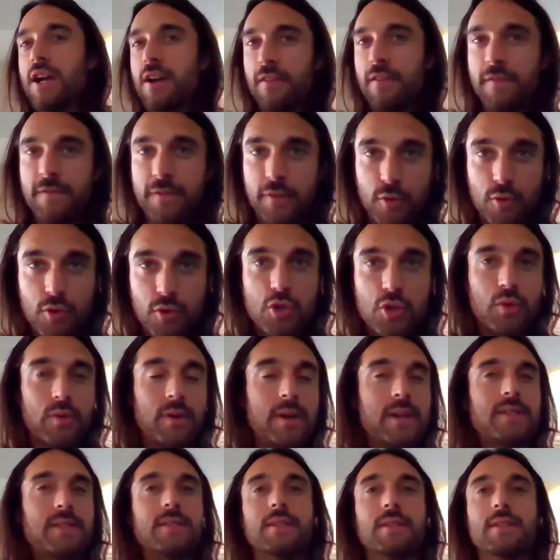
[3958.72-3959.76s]
food
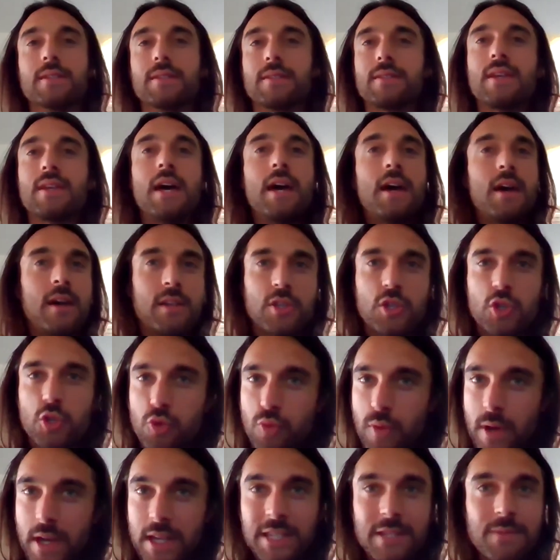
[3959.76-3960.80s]
choices,
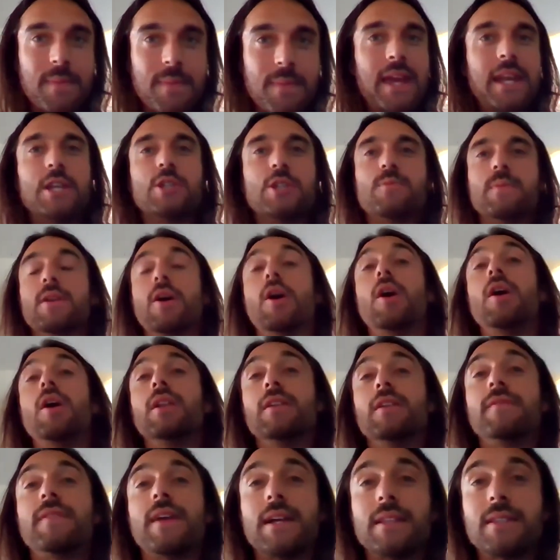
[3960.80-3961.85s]
stress management, all
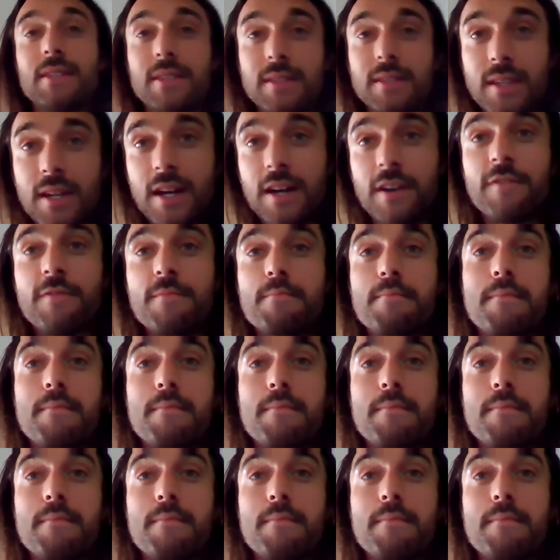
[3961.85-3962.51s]
of that stuff